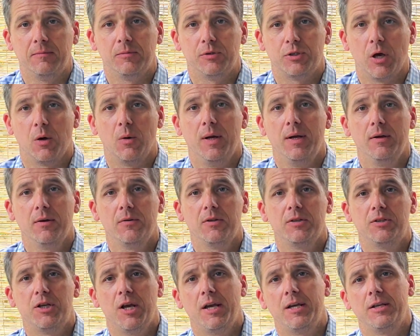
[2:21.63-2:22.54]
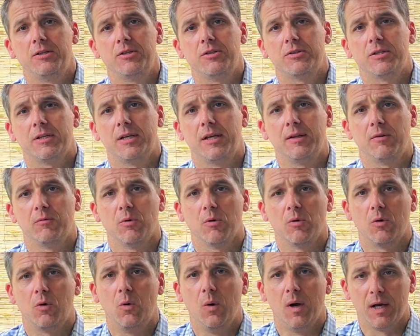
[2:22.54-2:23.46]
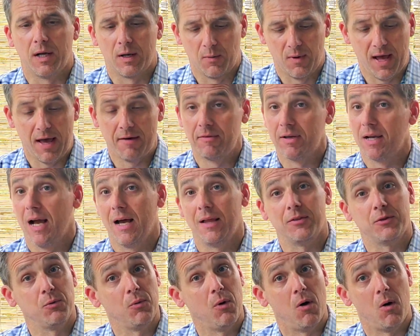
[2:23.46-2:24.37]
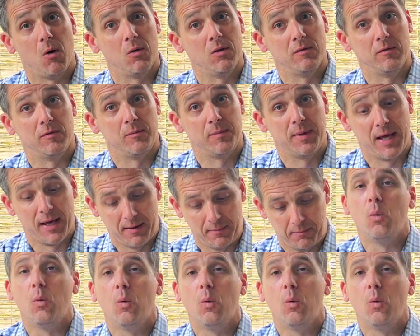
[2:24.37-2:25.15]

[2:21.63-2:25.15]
So here are the changes again real quick. We haven't gotten through all of them yet.